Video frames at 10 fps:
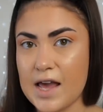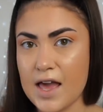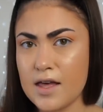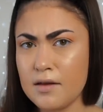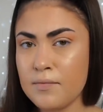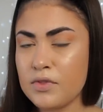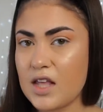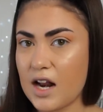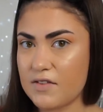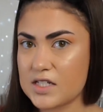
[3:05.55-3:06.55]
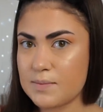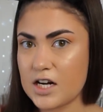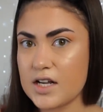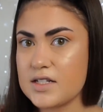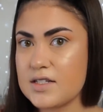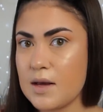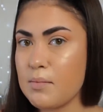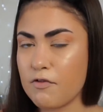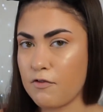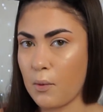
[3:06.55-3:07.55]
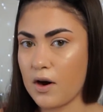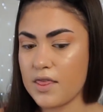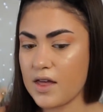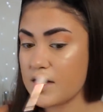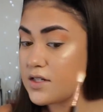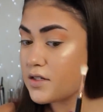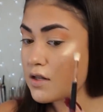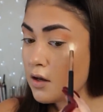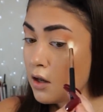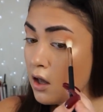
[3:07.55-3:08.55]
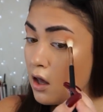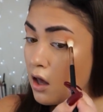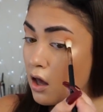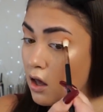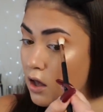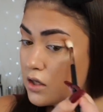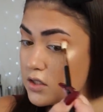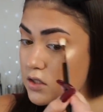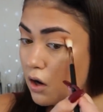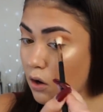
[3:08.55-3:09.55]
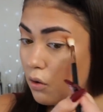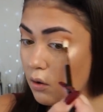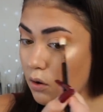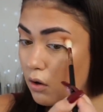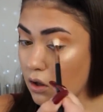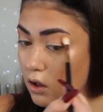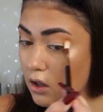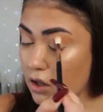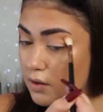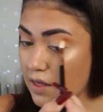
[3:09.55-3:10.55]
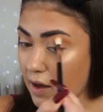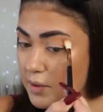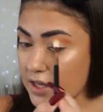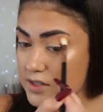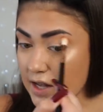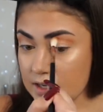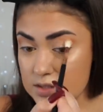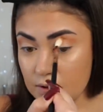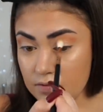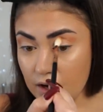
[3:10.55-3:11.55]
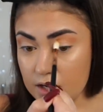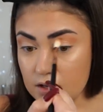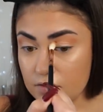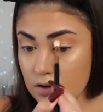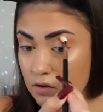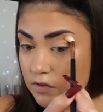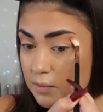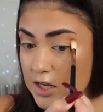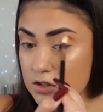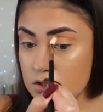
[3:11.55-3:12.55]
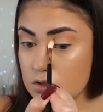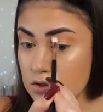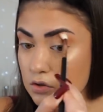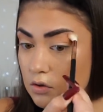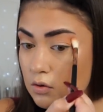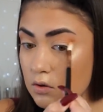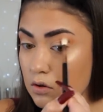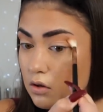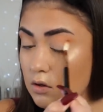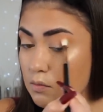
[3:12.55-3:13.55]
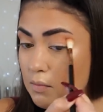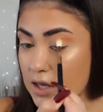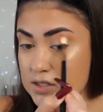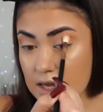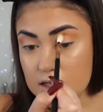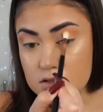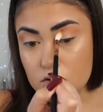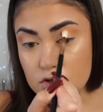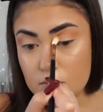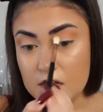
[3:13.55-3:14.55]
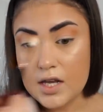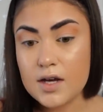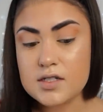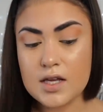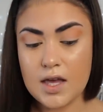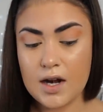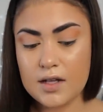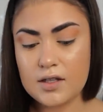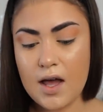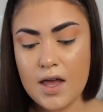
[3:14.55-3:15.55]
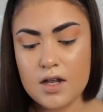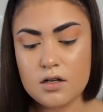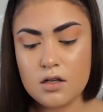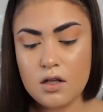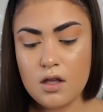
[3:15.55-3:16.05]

say that I've experienced it before this. So that being said, it's been very difficult for me to maintain social media, to get online,